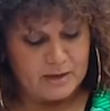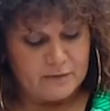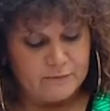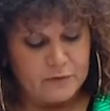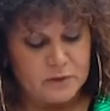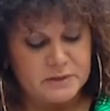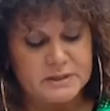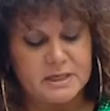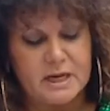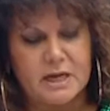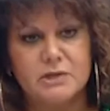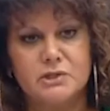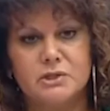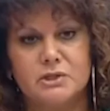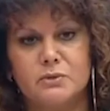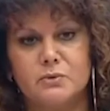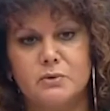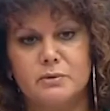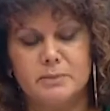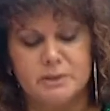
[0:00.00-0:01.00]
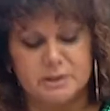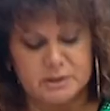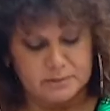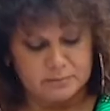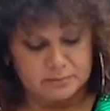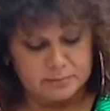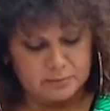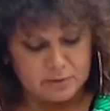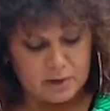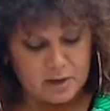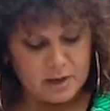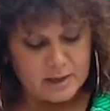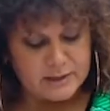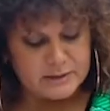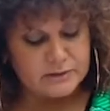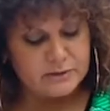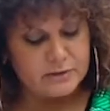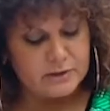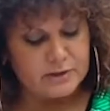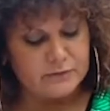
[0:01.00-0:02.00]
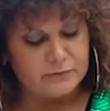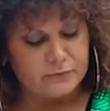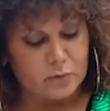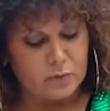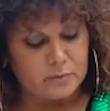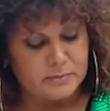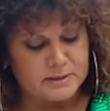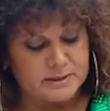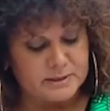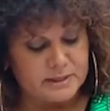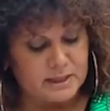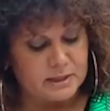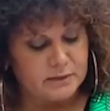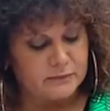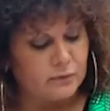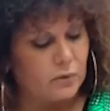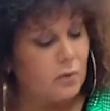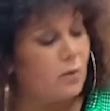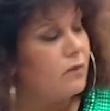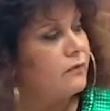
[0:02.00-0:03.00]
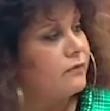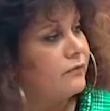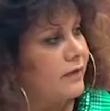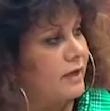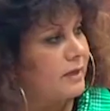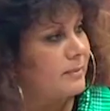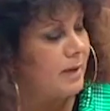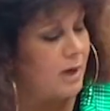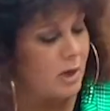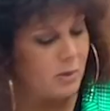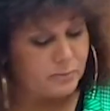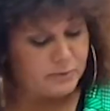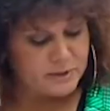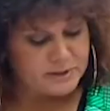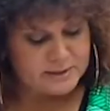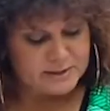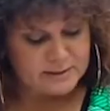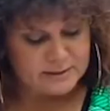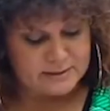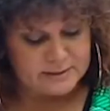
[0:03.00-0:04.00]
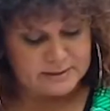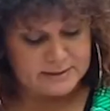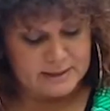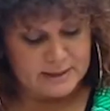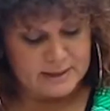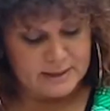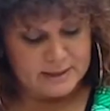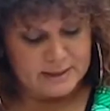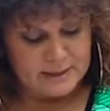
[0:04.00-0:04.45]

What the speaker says: First Nations women comprise 34% of all female prisoners,